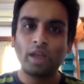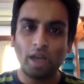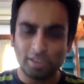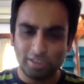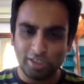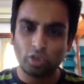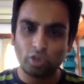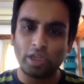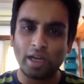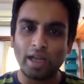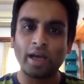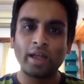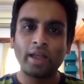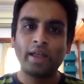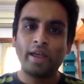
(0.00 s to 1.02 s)
Hasiru
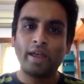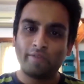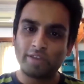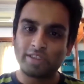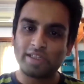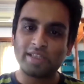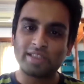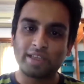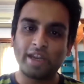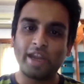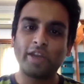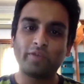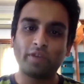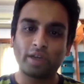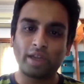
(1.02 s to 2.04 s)
Dala, which does
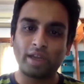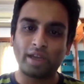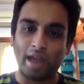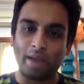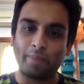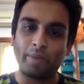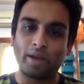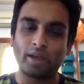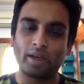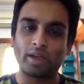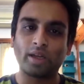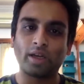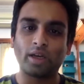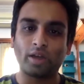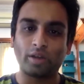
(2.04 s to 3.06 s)
great work in rag
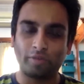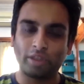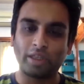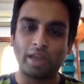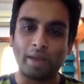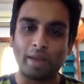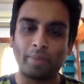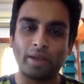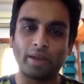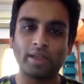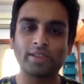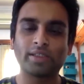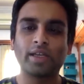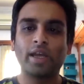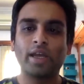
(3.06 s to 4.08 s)
picker, with rag
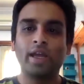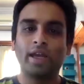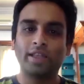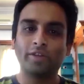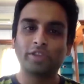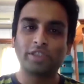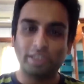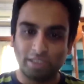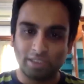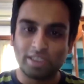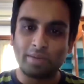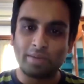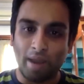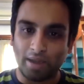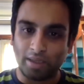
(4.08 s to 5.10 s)
pickers. There was
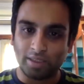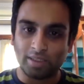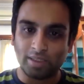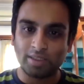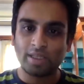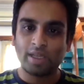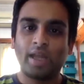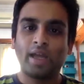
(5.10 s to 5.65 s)
Citizen Matters.